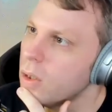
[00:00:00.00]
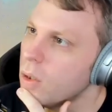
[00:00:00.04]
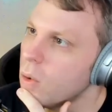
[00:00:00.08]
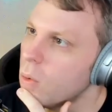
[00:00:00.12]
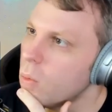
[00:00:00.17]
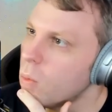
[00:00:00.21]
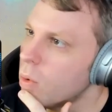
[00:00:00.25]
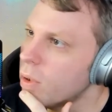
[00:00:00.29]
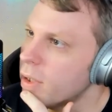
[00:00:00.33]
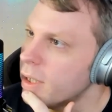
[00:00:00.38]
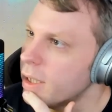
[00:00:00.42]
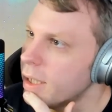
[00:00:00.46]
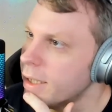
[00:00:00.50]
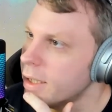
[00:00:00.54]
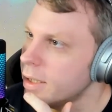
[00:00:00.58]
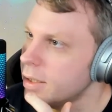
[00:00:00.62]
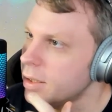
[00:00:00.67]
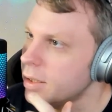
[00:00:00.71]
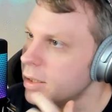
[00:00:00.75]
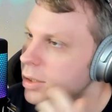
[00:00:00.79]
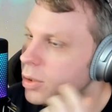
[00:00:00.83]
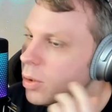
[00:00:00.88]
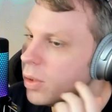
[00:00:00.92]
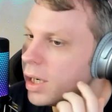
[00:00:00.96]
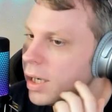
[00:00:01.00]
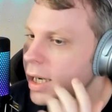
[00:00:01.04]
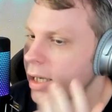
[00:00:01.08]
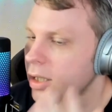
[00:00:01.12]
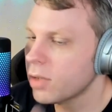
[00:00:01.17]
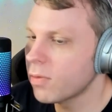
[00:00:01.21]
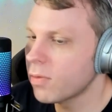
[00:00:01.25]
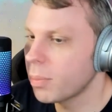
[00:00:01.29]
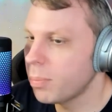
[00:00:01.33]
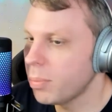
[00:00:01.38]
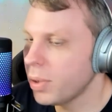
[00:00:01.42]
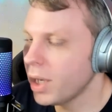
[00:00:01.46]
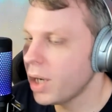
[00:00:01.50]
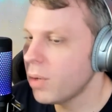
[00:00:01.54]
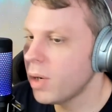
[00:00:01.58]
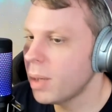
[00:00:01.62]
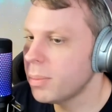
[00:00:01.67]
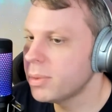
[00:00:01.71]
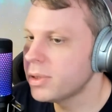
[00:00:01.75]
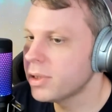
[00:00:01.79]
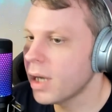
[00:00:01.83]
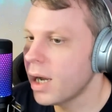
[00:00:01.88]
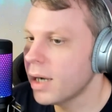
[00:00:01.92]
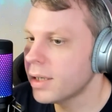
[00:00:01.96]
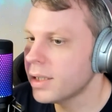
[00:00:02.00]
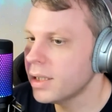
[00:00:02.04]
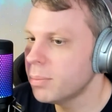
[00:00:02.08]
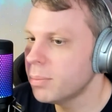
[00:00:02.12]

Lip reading: well, you do connect over a plain WebSocket,